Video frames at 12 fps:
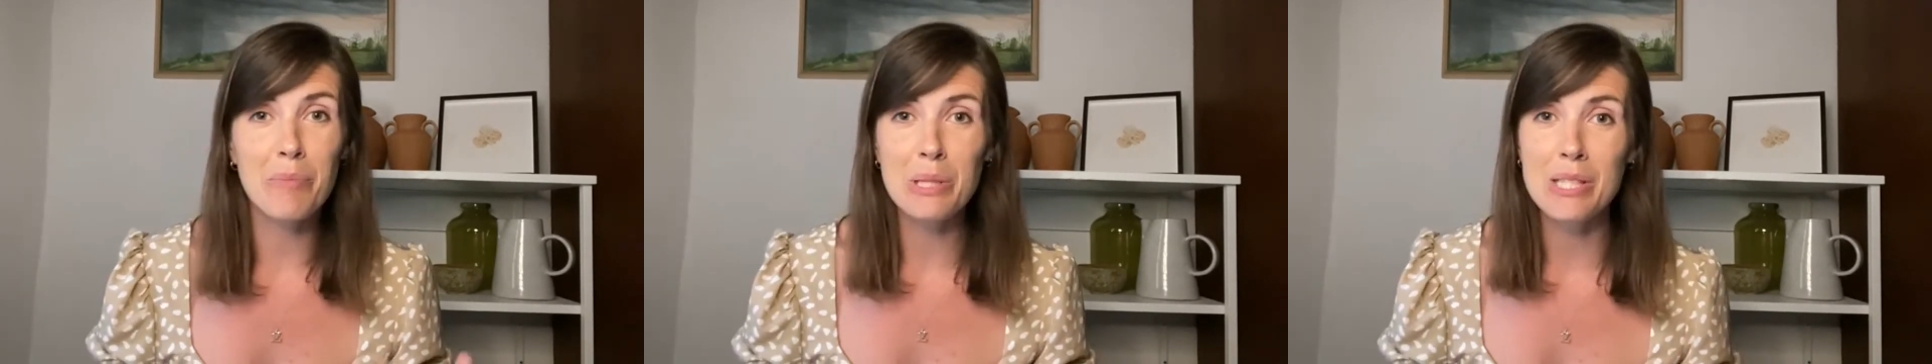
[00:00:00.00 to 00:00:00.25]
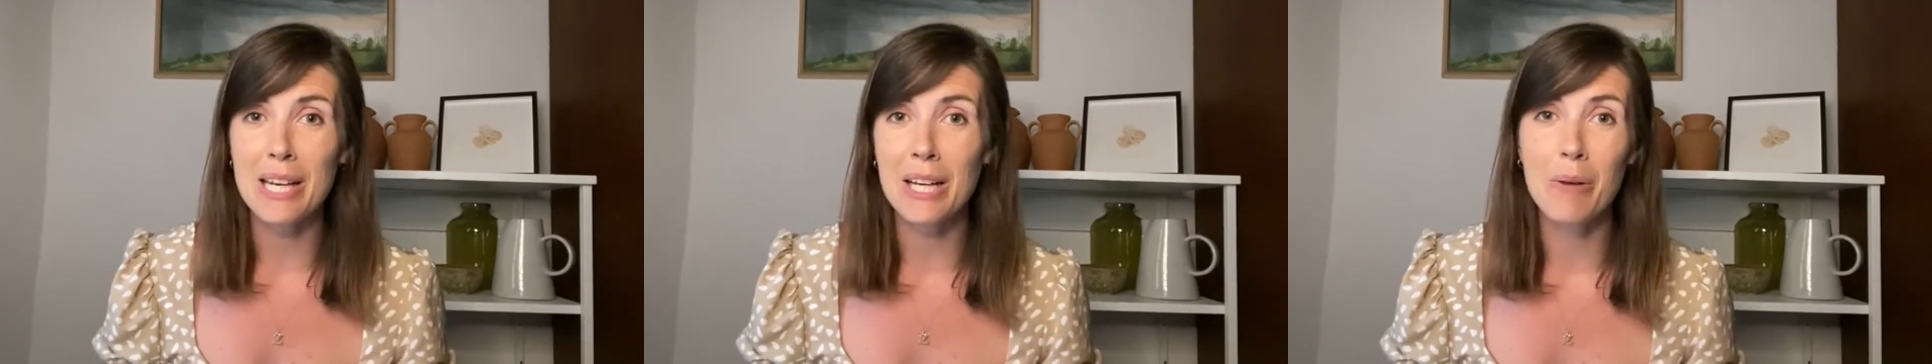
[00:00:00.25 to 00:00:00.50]

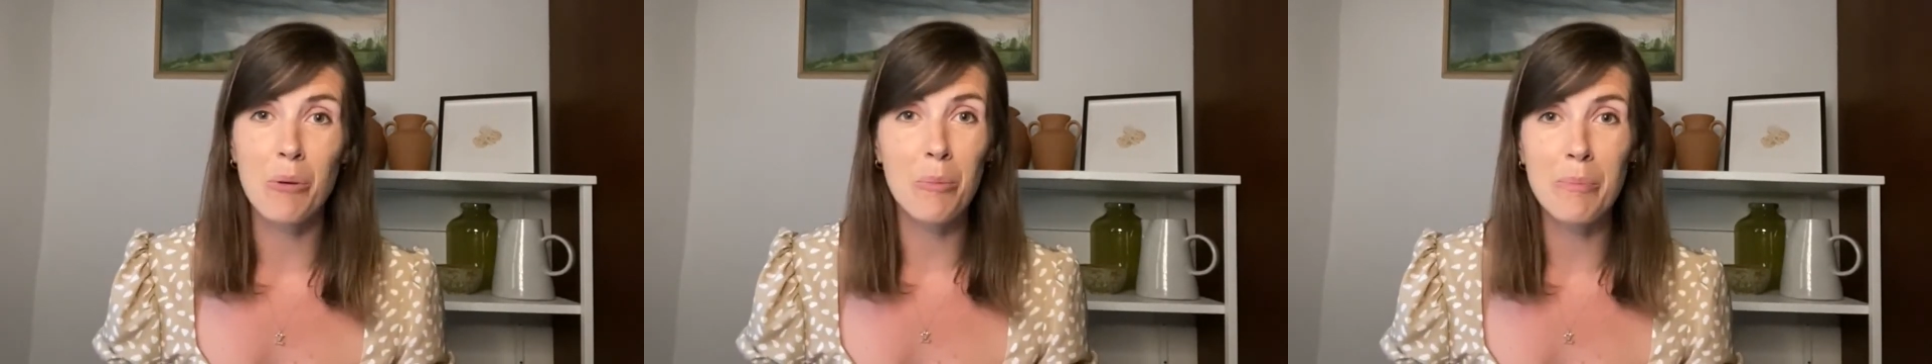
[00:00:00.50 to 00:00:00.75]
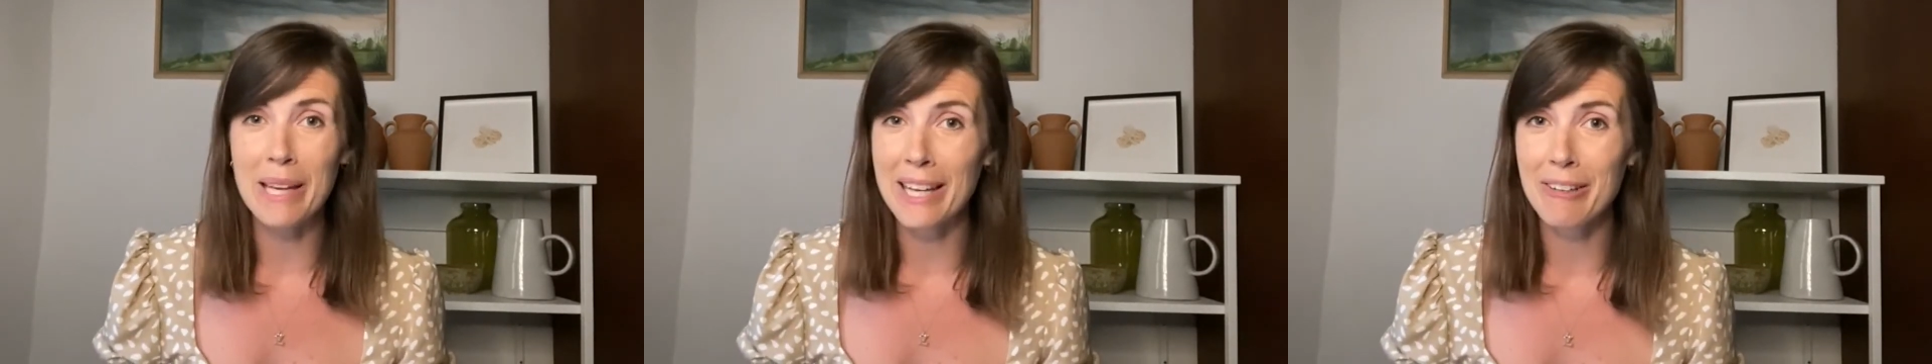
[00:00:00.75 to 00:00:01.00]
Prosecco or
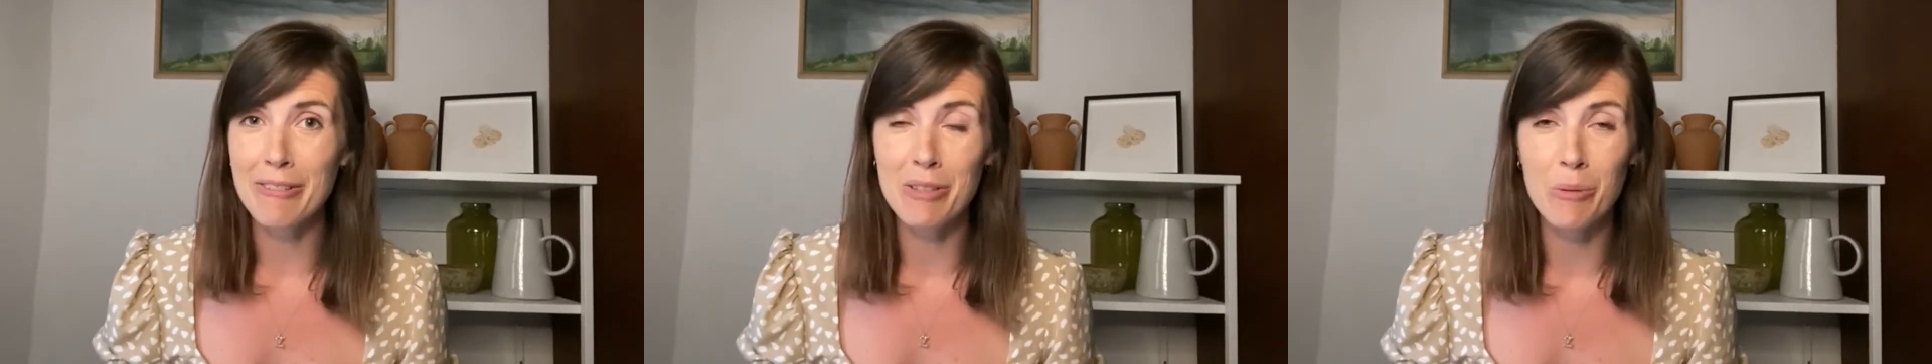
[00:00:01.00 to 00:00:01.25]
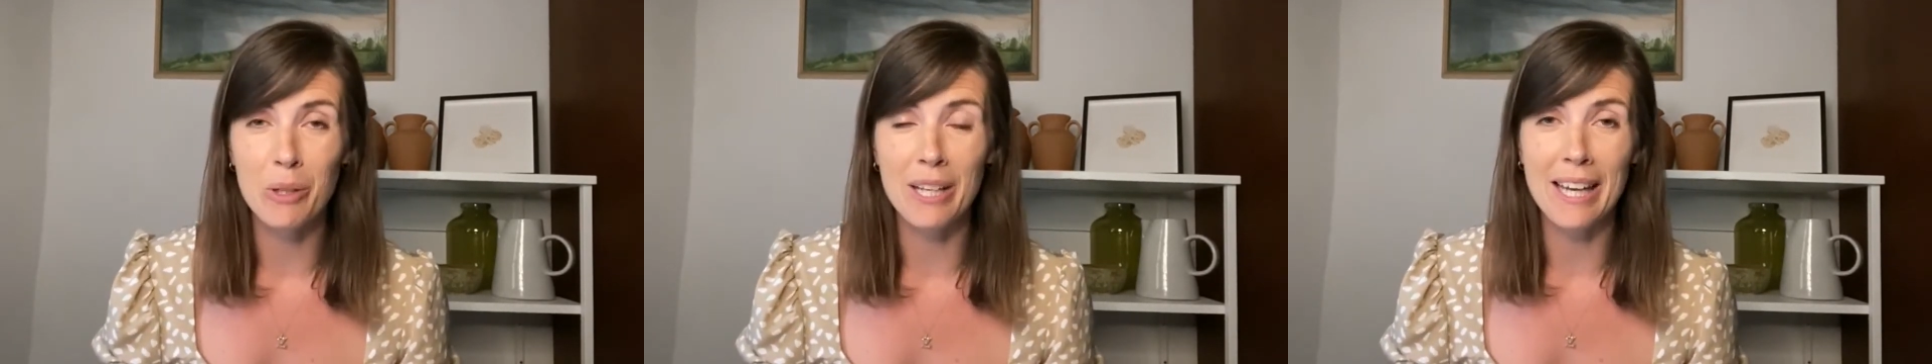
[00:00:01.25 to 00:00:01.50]
beer if you
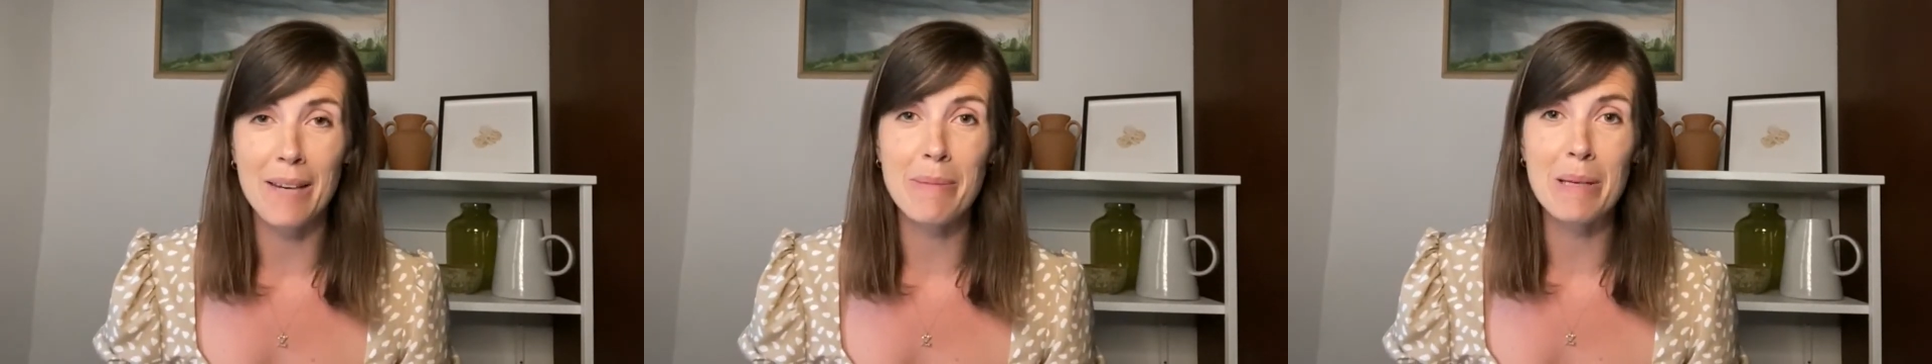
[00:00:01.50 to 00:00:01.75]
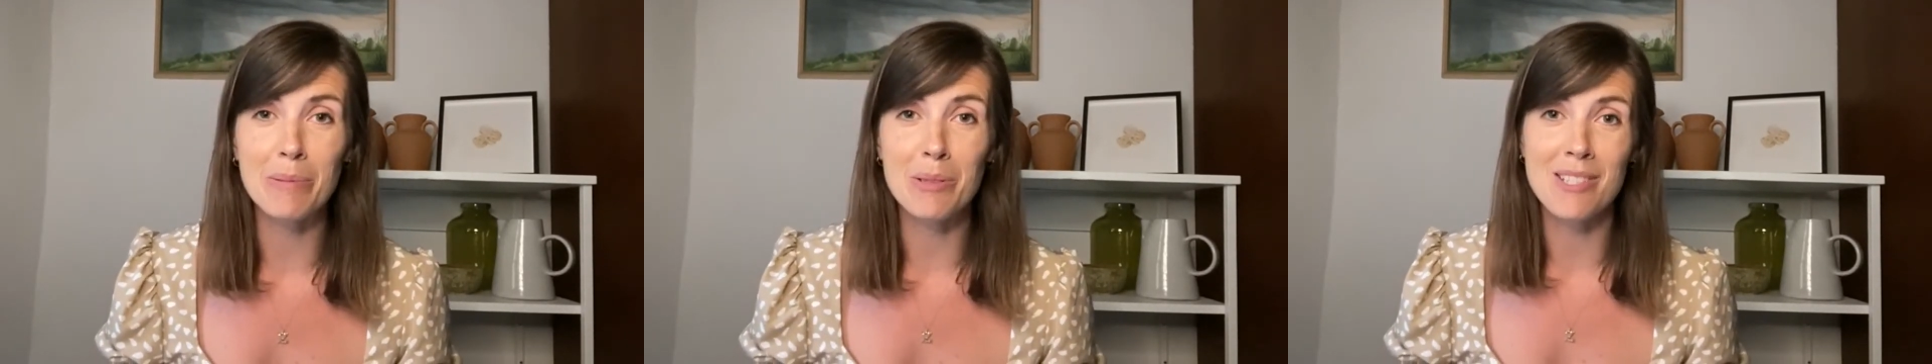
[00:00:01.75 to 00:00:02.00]
want to get
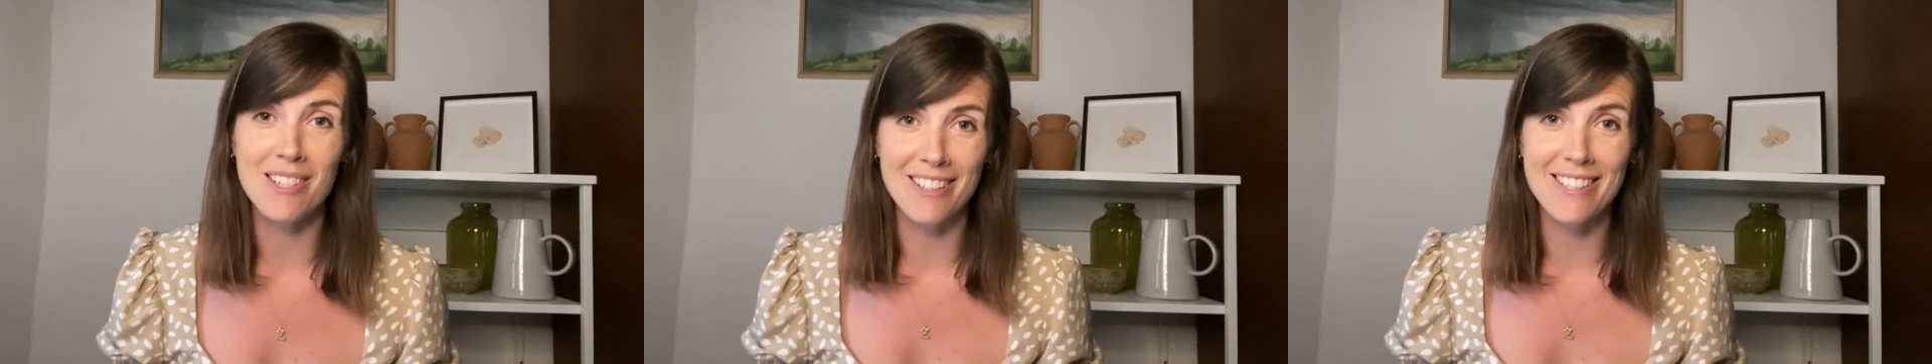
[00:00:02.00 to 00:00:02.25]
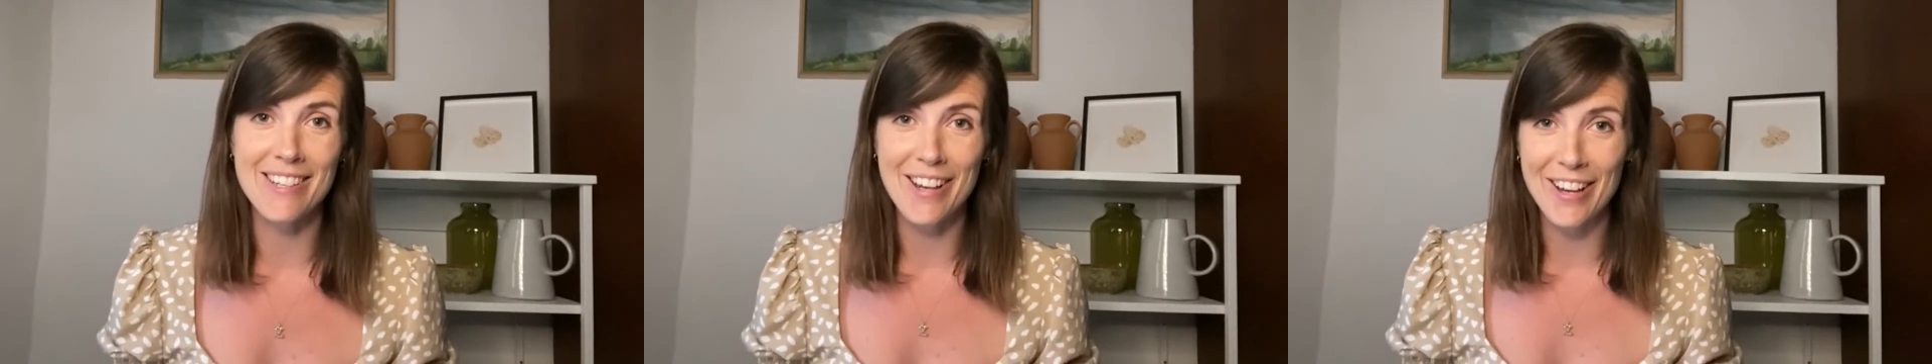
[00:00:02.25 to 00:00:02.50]
people
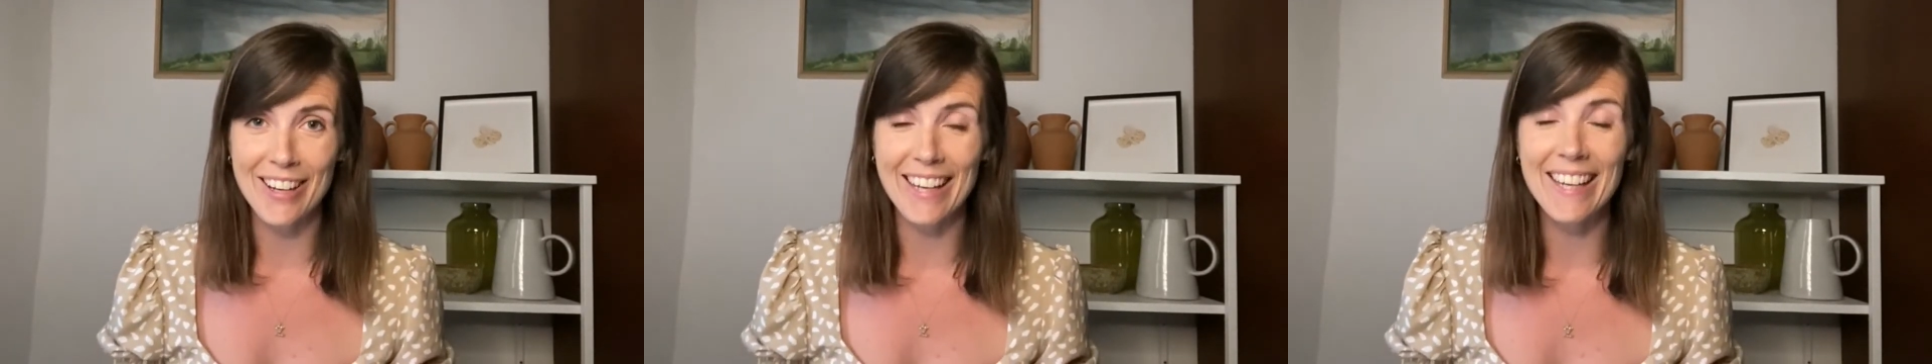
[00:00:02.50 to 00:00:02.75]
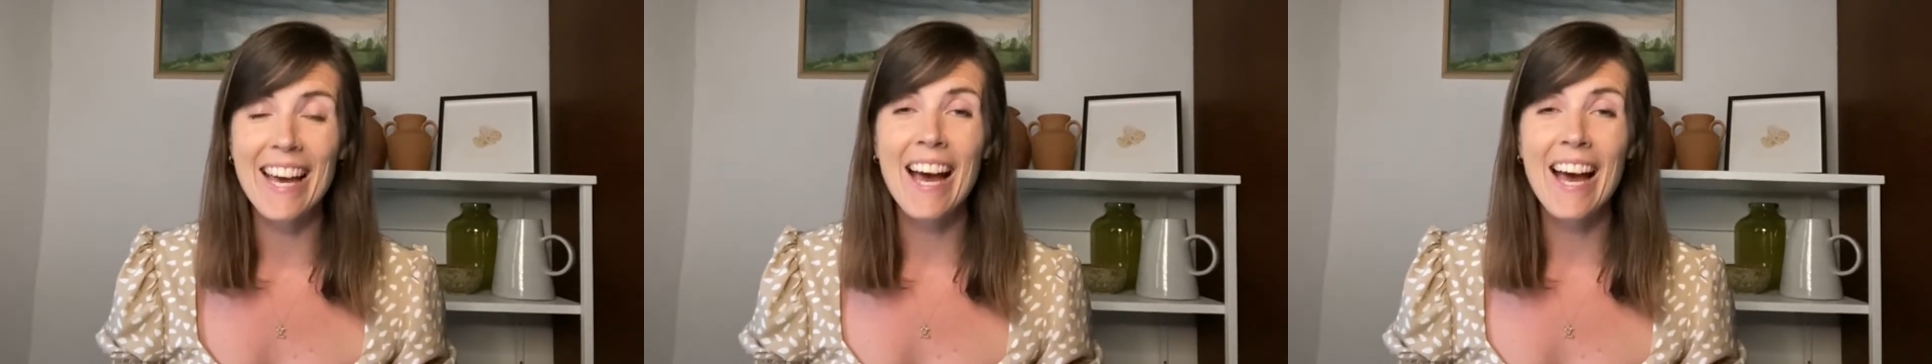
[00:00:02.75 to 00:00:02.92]
started early.